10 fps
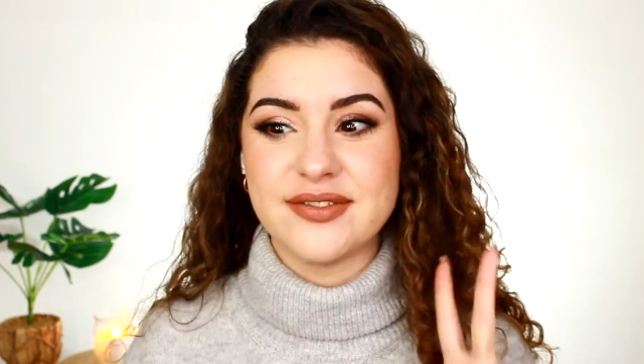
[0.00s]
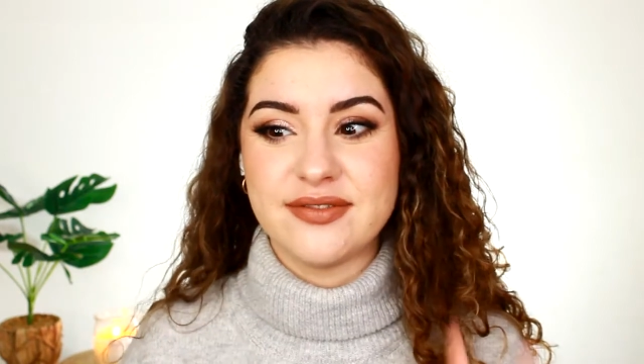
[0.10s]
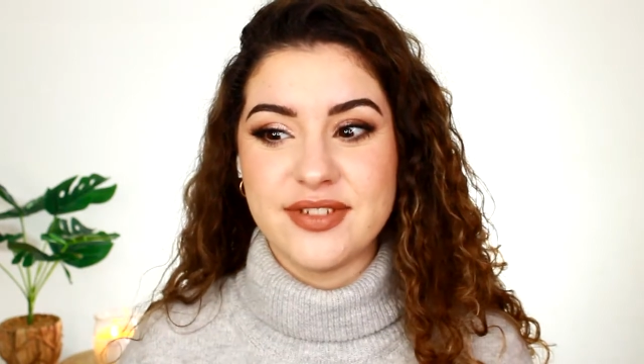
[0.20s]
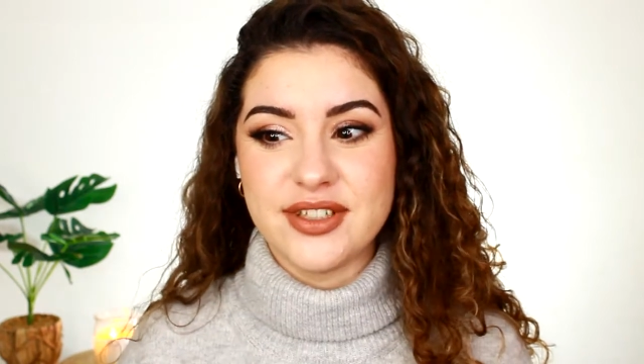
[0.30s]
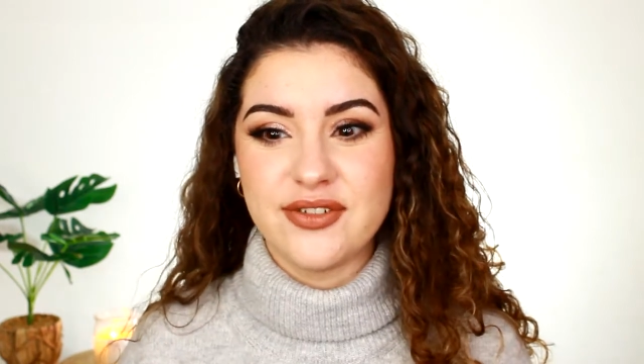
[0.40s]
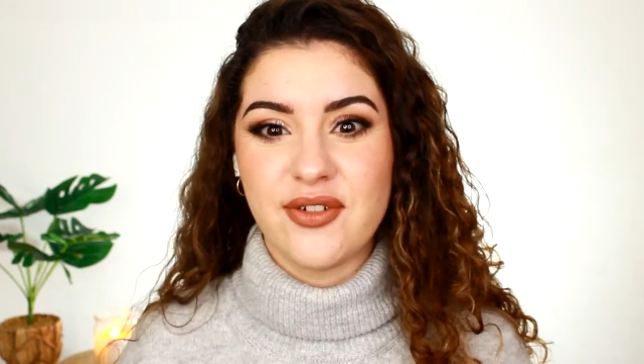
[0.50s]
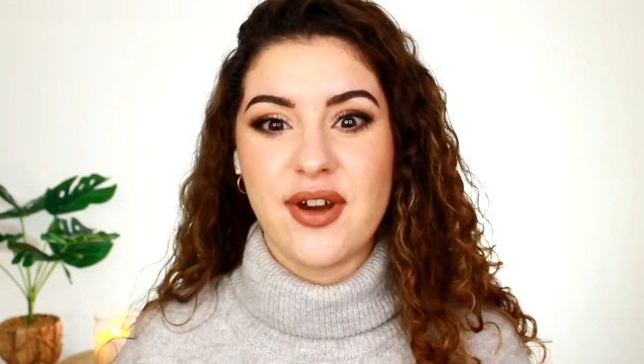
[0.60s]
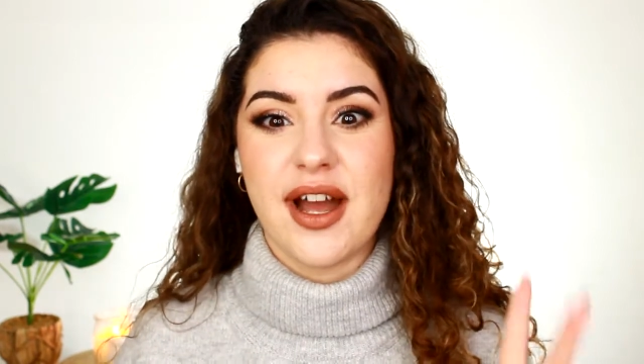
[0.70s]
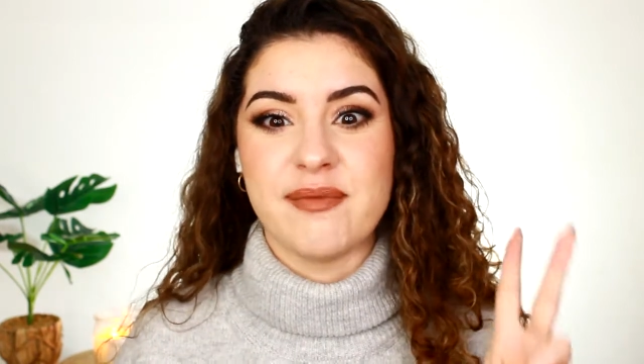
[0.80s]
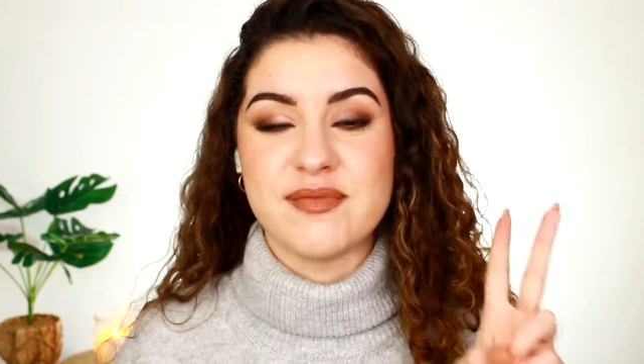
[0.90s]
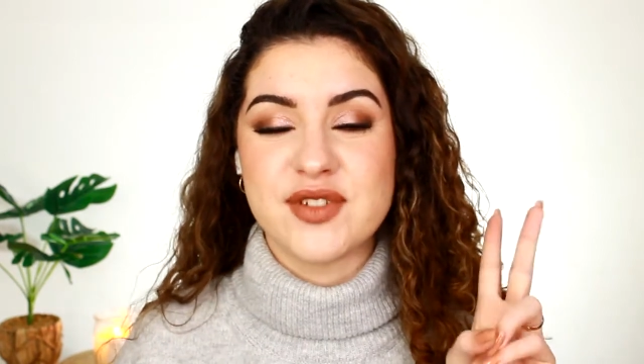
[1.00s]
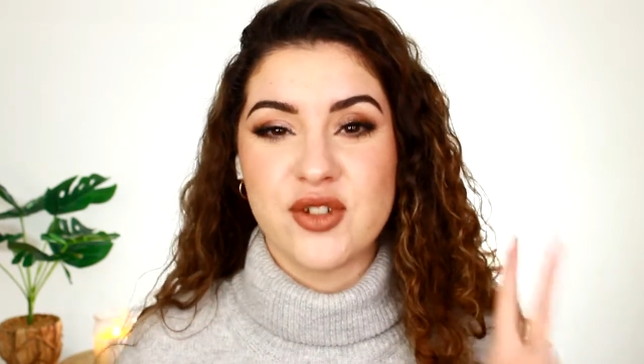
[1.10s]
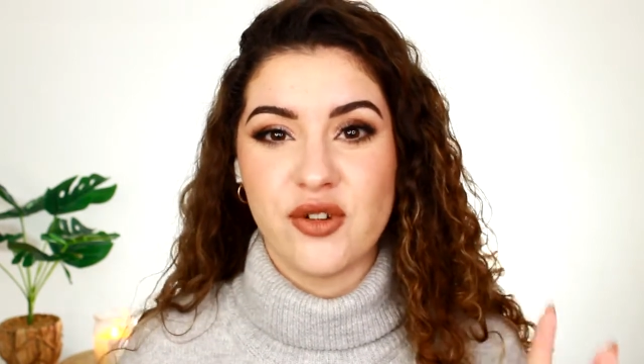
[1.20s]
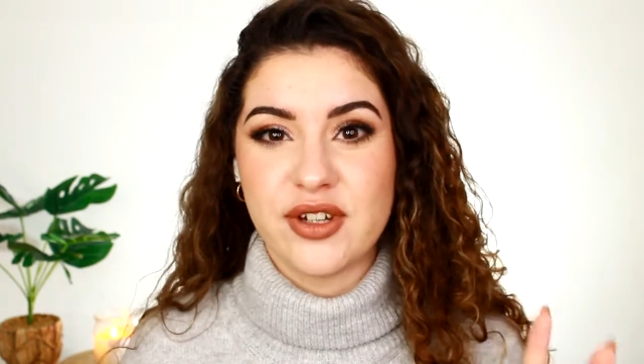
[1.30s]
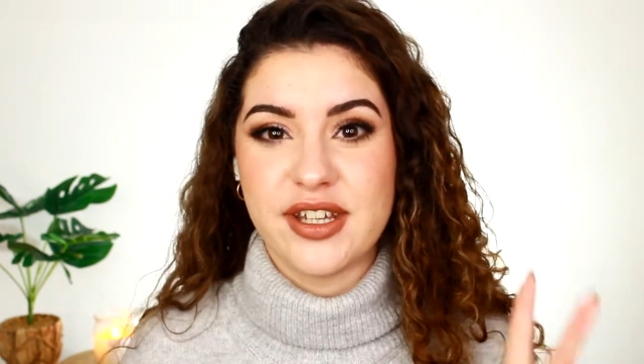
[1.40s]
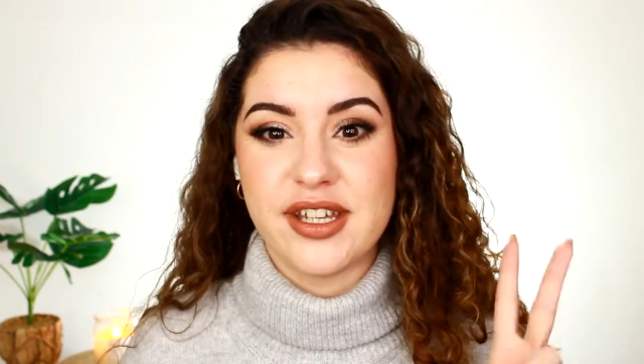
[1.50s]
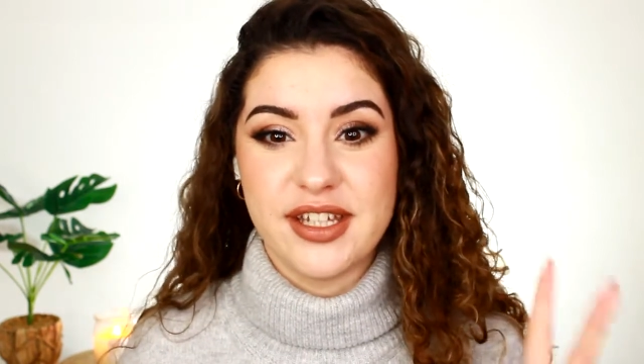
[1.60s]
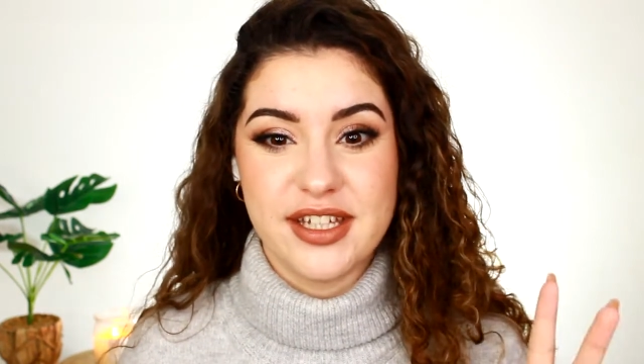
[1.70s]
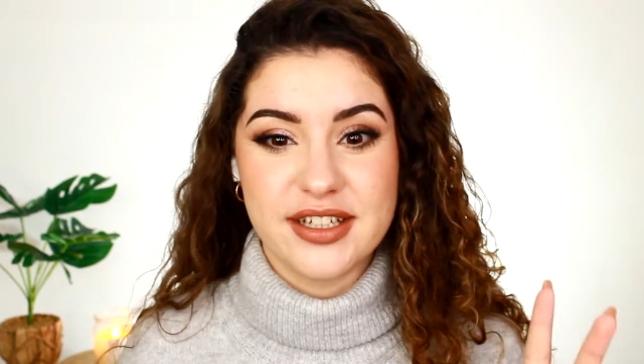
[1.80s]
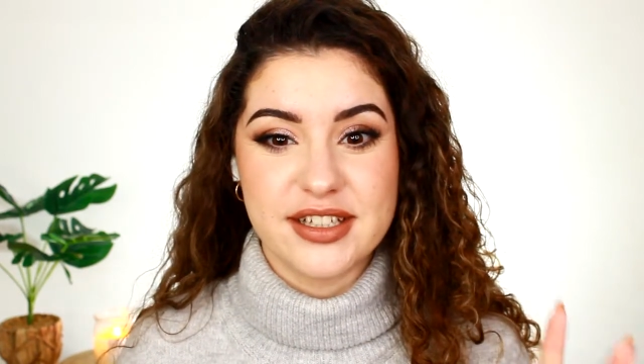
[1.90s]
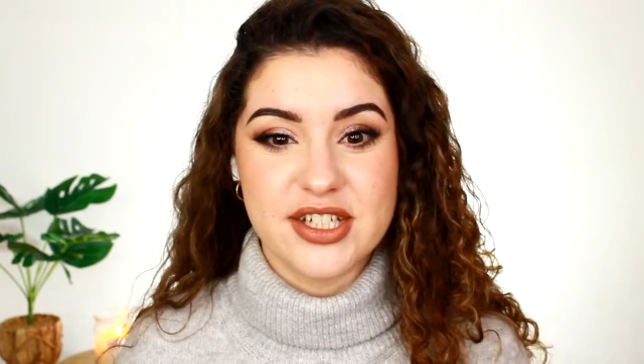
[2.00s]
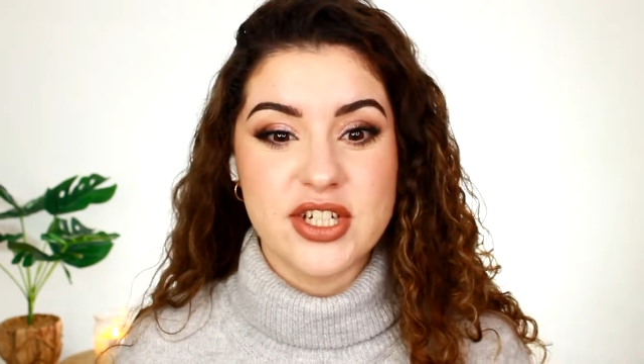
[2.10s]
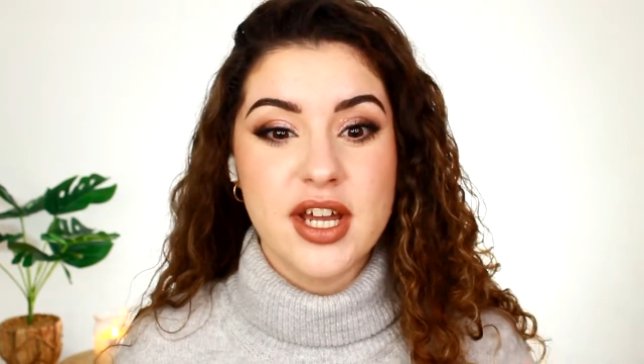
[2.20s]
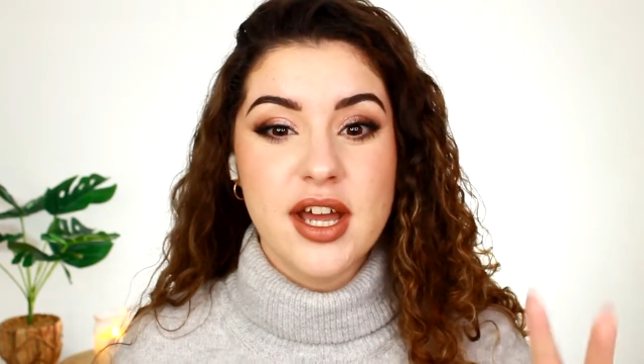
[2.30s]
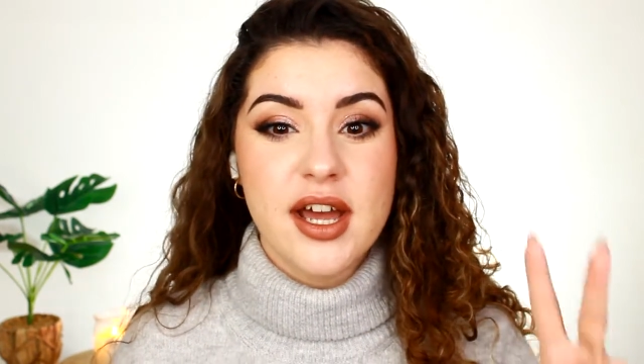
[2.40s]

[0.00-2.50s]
video I'm talking in English